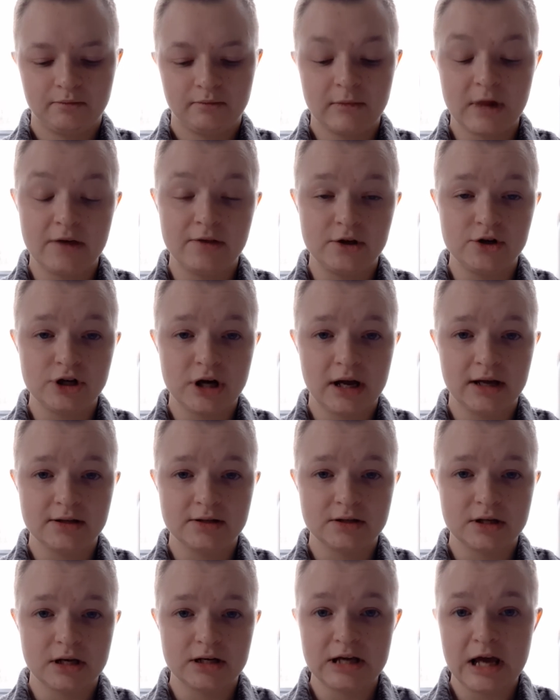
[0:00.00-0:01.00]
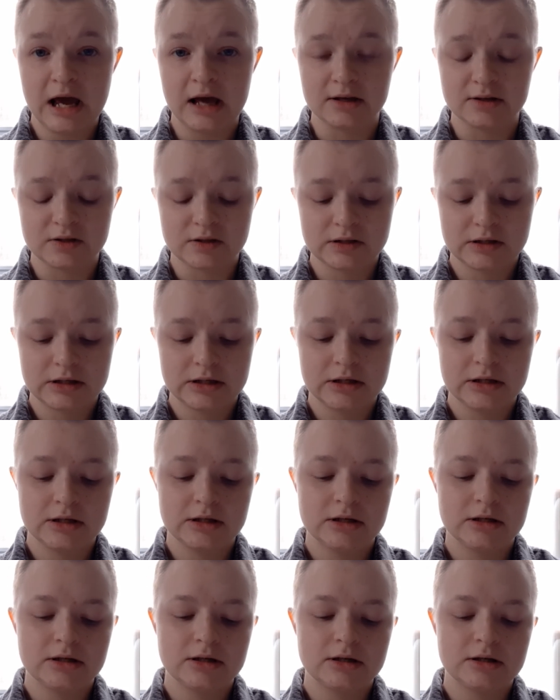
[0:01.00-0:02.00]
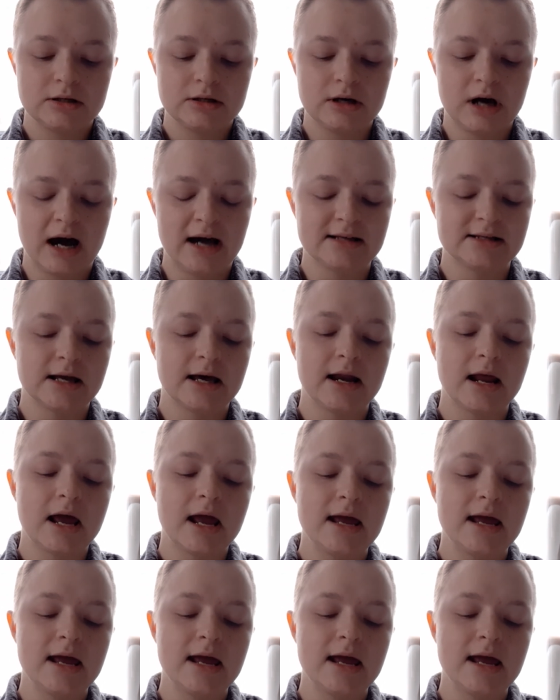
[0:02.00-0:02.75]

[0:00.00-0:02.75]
And the giant said yes. I said,